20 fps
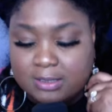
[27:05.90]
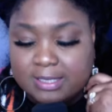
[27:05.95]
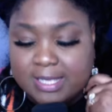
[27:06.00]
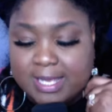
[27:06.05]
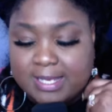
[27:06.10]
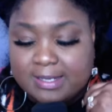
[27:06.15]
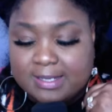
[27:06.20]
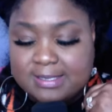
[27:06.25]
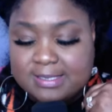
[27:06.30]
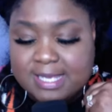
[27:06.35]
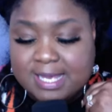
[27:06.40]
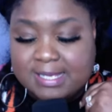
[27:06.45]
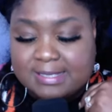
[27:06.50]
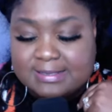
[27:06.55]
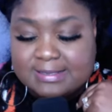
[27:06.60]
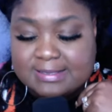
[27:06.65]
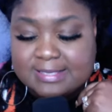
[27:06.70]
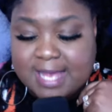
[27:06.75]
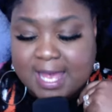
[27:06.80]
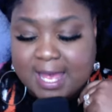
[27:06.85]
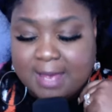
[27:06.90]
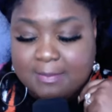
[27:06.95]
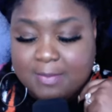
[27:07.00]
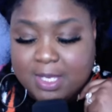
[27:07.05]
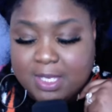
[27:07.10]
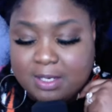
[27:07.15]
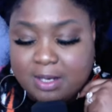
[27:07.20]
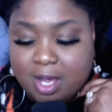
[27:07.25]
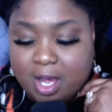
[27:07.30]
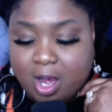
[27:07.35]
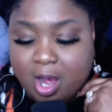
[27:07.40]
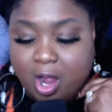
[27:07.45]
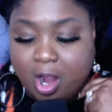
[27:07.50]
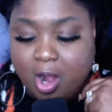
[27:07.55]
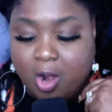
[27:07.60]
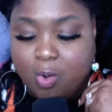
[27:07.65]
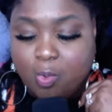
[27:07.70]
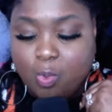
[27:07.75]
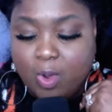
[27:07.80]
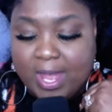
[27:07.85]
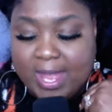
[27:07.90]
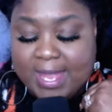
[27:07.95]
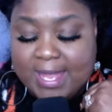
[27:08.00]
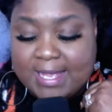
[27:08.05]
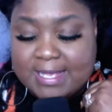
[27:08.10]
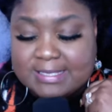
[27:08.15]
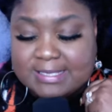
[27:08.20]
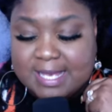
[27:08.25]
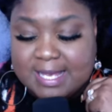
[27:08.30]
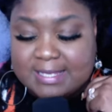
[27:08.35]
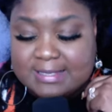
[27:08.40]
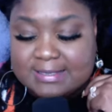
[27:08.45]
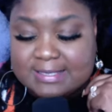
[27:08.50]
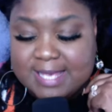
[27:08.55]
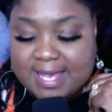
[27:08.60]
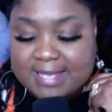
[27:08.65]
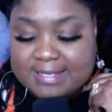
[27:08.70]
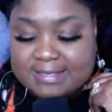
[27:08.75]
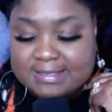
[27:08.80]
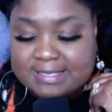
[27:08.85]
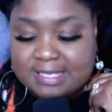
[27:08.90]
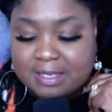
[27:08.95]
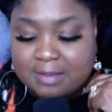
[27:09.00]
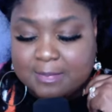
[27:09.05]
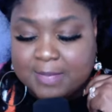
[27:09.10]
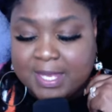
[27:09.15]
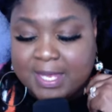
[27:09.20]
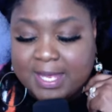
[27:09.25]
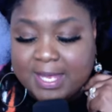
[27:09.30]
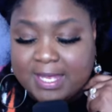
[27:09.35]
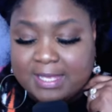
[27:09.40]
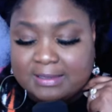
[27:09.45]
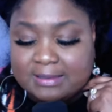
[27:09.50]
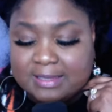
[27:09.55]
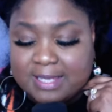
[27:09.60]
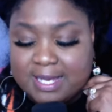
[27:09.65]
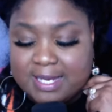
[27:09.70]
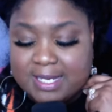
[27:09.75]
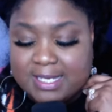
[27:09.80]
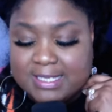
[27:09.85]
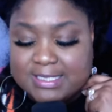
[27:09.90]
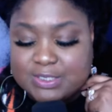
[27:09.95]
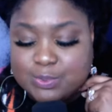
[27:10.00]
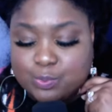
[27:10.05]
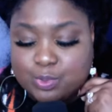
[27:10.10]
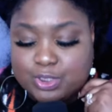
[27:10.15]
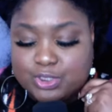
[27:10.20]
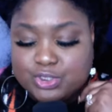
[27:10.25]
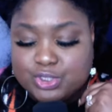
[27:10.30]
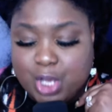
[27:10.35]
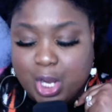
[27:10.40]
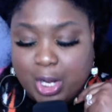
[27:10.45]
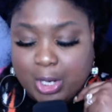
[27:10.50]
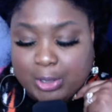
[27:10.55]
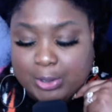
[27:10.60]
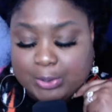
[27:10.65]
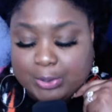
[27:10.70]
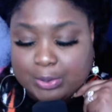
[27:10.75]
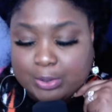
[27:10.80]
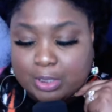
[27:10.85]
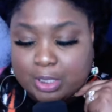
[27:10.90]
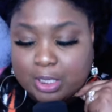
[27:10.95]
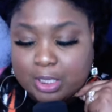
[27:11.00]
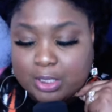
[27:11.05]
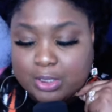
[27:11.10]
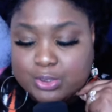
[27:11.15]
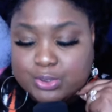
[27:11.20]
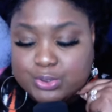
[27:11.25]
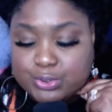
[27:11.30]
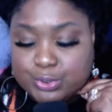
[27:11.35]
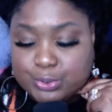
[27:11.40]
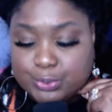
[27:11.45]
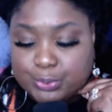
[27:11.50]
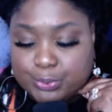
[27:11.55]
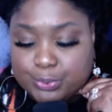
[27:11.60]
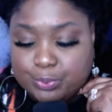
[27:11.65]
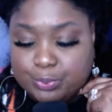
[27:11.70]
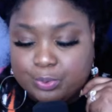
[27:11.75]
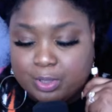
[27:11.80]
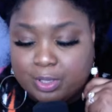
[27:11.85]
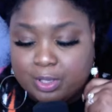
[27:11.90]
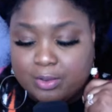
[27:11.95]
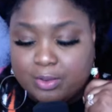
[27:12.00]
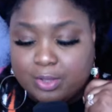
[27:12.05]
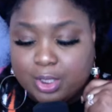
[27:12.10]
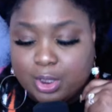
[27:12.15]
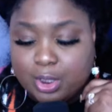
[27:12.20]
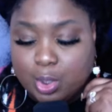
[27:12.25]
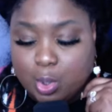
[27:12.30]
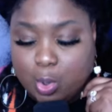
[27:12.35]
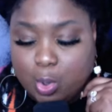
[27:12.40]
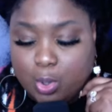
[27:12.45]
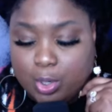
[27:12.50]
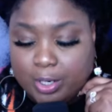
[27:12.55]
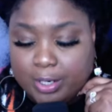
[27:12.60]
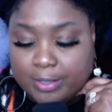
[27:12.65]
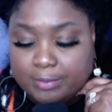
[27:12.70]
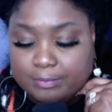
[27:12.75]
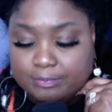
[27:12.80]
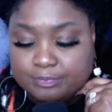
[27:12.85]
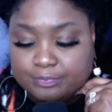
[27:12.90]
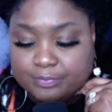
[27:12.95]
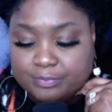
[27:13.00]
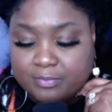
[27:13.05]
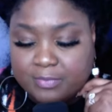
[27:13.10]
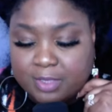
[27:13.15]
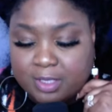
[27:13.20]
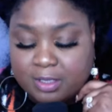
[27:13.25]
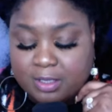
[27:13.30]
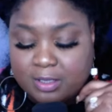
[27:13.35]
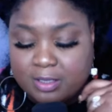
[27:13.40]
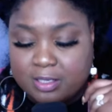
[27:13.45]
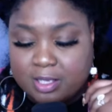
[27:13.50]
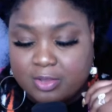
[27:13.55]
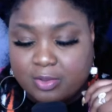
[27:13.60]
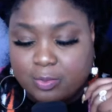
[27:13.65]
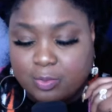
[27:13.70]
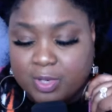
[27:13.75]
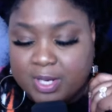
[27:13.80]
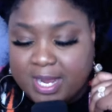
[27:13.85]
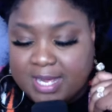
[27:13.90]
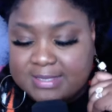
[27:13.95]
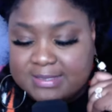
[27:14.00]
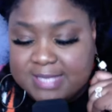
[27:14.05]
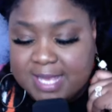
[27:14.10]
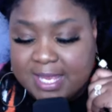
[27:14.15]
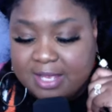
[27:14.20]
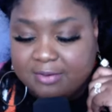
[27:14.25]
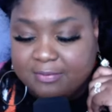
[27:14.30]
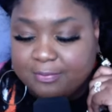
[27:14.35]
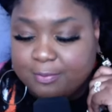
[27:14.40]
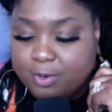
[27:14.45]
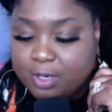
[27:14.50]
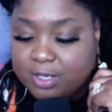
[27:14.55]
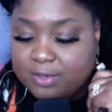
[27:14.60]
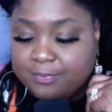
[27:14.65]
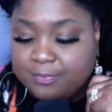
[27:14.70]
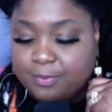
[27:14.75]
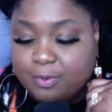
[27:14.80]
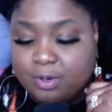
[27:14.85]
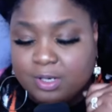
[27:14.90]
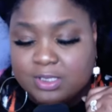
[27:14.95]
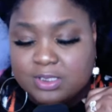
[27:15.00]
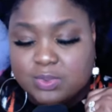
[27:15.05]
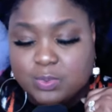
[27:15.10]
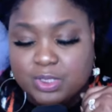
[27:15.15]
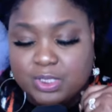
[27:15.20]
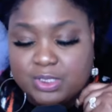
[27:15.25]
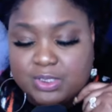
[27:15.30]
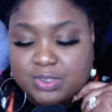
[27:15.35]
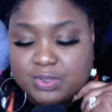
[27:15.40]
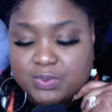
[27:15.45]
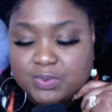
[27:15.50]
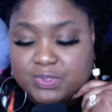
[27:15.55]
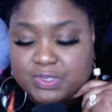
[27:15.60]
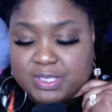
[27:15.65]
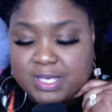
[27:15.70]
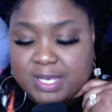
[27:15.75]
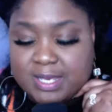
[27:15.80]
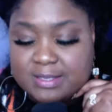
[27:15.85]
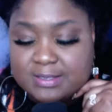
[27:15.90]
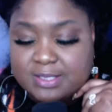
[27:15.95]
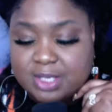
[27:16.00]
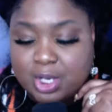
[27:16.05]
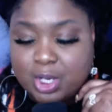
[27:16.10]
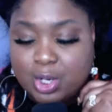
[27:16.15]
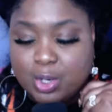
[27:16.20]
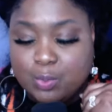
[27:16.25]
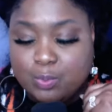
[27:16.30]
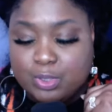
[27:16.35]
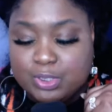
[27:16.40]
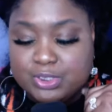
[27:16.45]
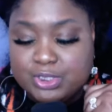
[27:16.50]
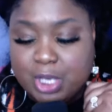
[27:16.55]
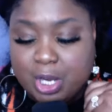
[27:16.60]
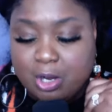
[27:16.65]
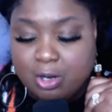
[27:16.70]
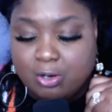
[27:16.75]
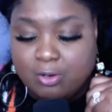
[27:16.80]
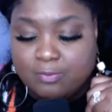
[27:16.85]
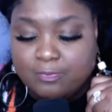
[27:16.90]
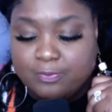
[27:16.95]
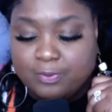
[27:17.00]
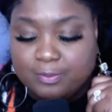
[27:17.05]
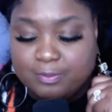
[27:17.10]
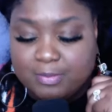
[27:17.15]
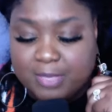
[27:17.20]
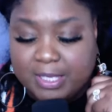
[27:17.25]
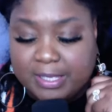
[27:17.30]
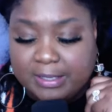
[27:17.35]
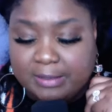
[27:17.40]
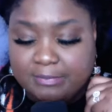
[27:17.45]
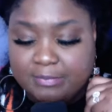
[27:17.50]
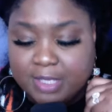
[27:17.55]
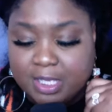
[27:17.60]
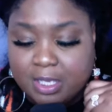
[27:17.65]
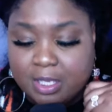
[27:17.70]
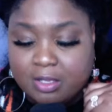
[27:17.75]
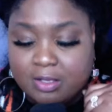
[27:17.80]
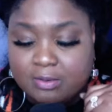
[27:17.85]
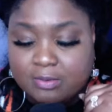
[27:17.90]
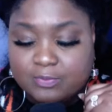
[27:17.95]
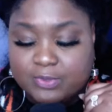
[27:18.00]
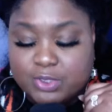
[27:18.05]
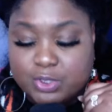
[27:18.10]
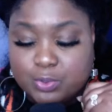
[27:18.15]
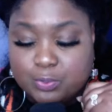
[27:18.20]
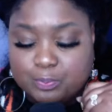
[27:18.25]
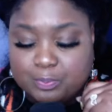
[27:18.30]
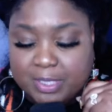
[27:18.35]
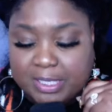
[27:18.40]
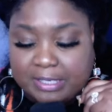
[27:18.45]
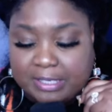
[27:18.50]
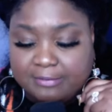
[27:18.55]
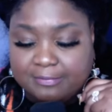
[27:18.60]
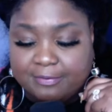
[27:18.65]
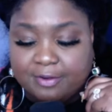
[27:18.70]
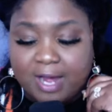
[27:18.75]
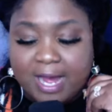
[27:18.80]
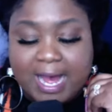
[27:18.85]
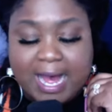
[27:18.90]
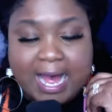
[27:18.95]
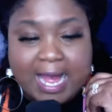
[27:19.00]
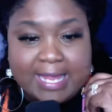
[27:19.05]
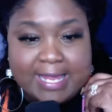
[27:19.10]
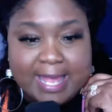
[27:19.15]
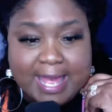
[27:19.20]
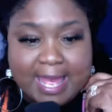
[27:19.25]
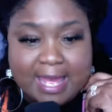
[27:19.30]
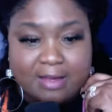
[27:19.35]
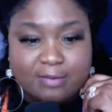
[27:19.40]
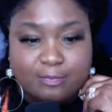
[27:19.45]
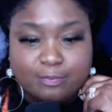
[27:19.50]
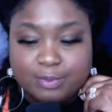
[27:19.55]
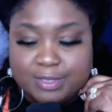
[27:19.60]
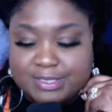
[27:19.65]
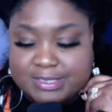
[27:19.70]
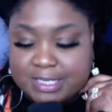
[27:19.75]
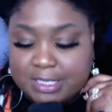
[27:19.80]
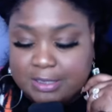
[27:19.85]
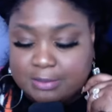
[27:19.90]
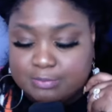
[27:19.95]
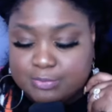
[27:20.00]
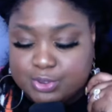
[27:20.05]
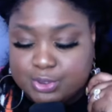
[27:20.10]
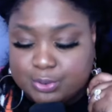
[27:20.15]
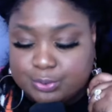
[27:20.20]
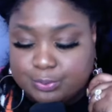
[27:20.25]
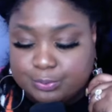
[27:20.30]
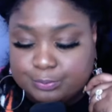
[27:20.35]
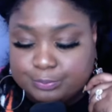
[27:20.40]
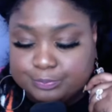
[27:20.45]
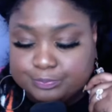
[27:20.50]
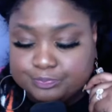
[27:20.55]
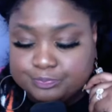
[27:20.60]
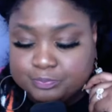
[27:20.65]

Let us examine our ways and test them, and let us return to the Lord. Another one, Isaiah 44 and 22 says, Return from me to me, for I have redeemed you.